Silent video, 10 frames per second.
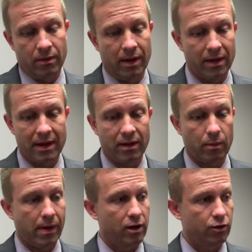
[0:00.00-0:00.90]
they get
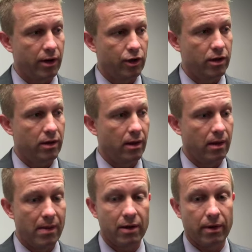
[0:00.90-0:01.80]
their penetration and
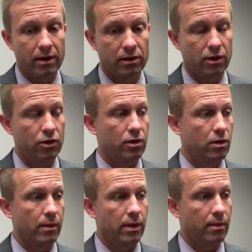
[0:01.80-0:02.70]
they make right decisions.
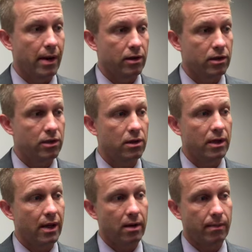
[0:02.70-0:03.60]
So I mean, the amount of assists that they
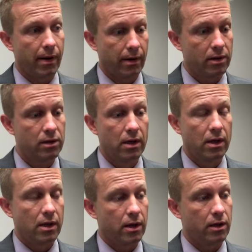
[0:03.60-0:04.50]
get compared to
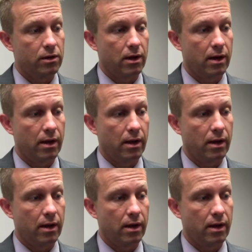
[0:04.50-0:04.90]
us is